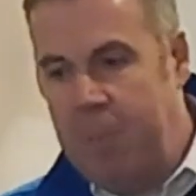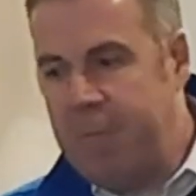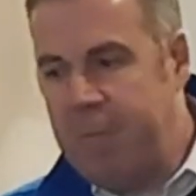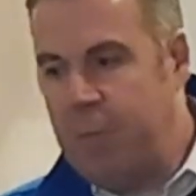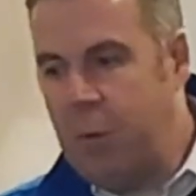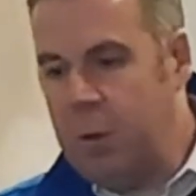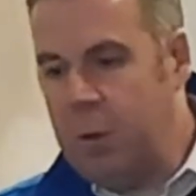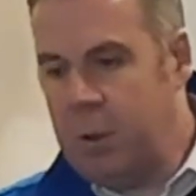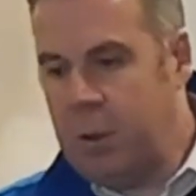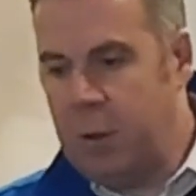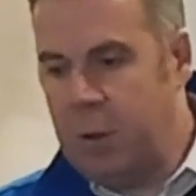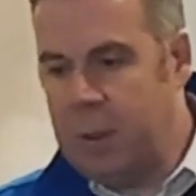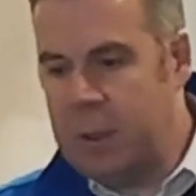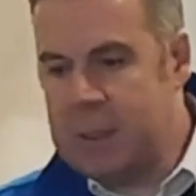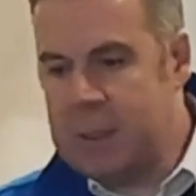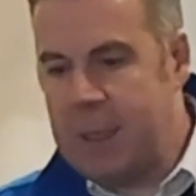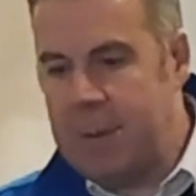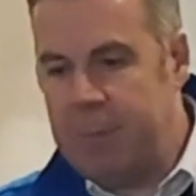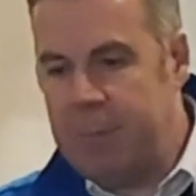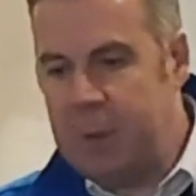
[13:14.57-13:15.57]
And with all the
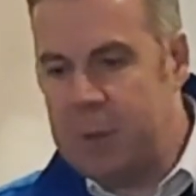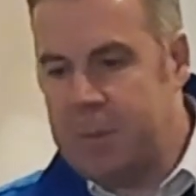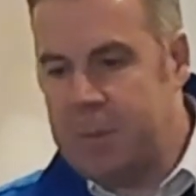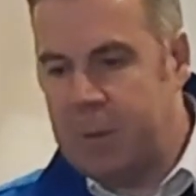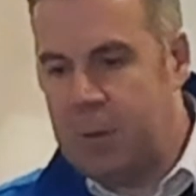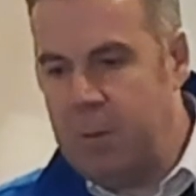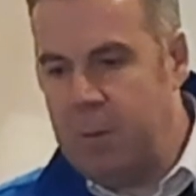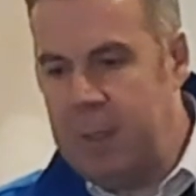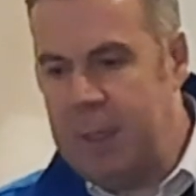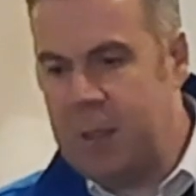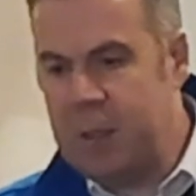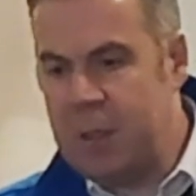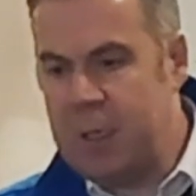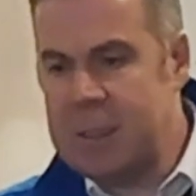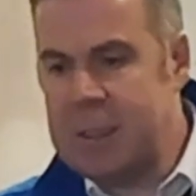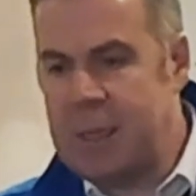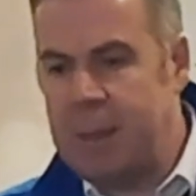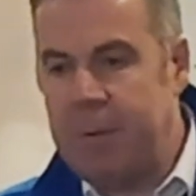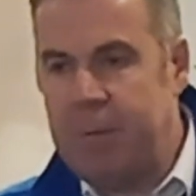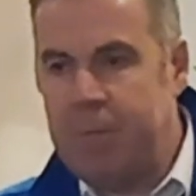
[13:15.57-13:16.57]
good examples, but a really
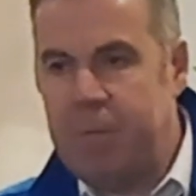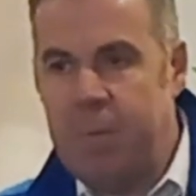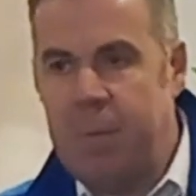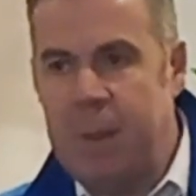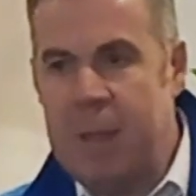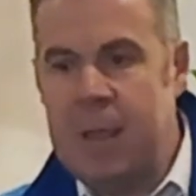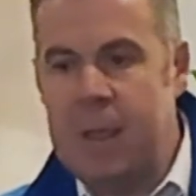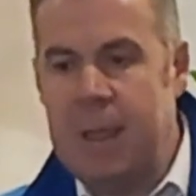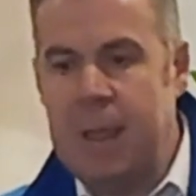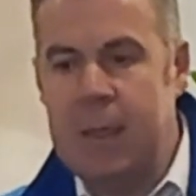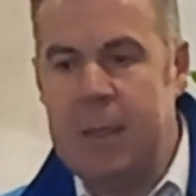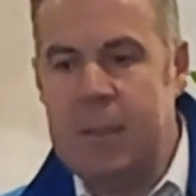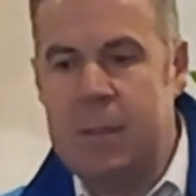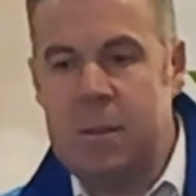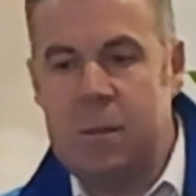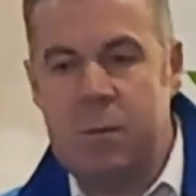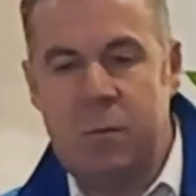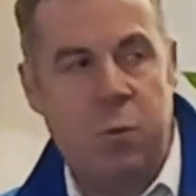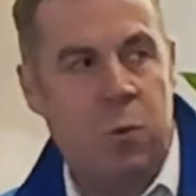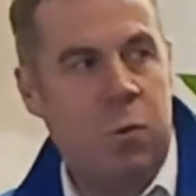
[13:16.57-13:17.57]
good example for me
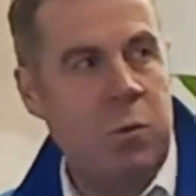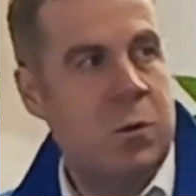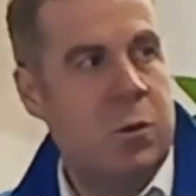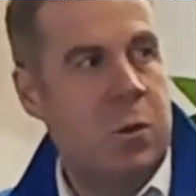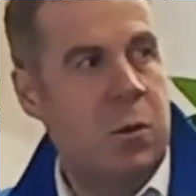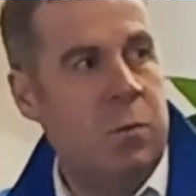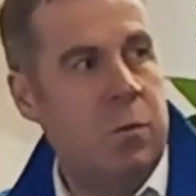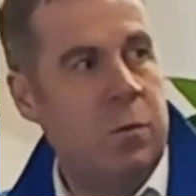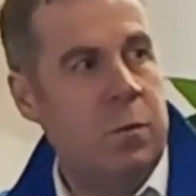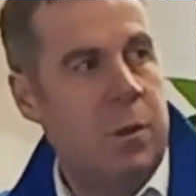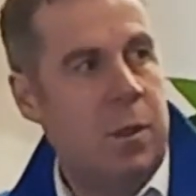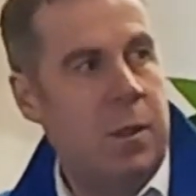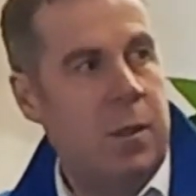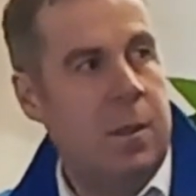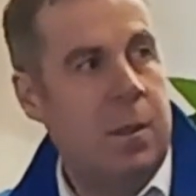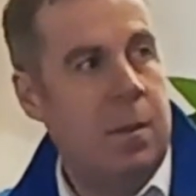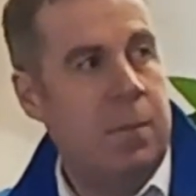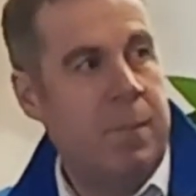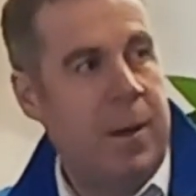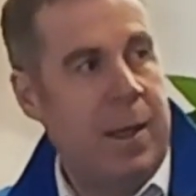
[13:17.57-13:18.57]
is Roadstone
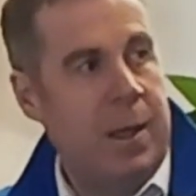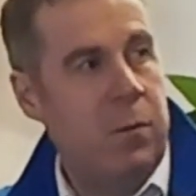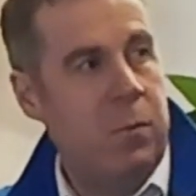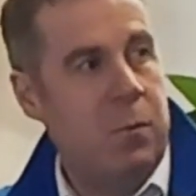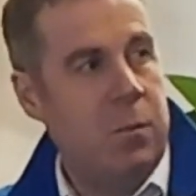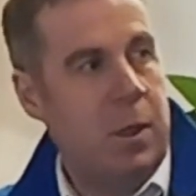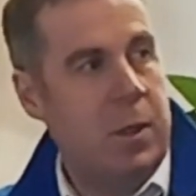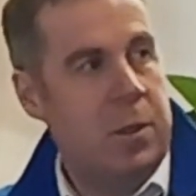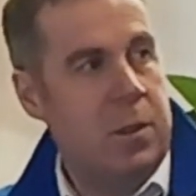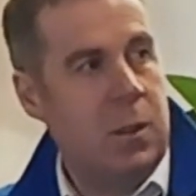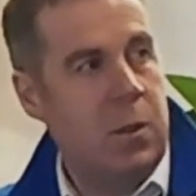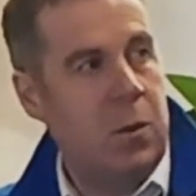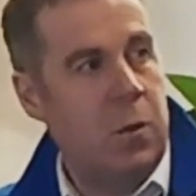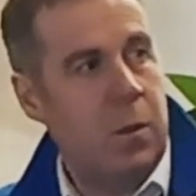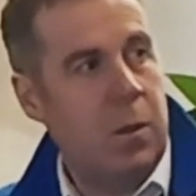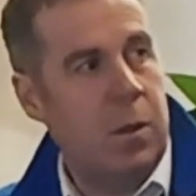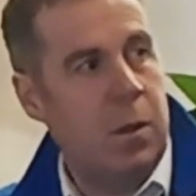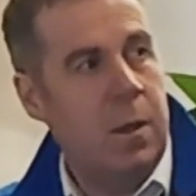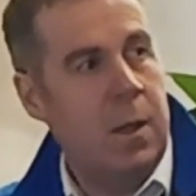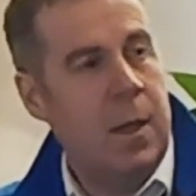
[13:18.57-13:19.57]
down in Mallow, County
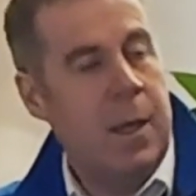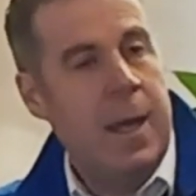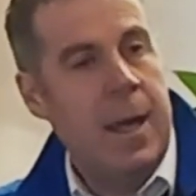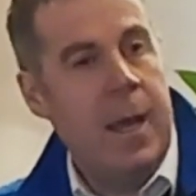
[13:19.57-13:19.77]
Cork.